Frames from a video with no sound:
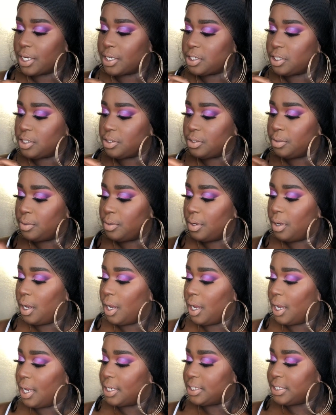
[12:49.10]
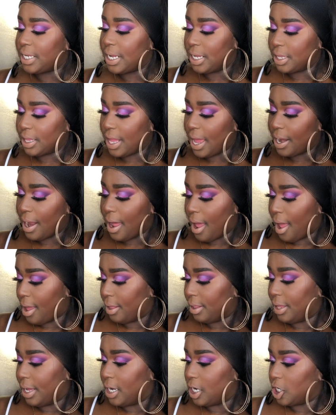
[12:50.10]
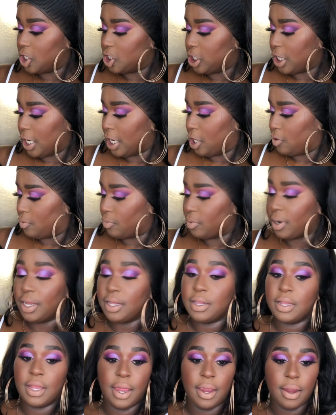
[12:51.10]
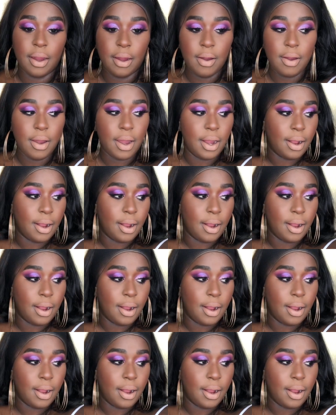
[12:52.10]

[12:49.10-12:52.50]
And to take that highlighting shade right there,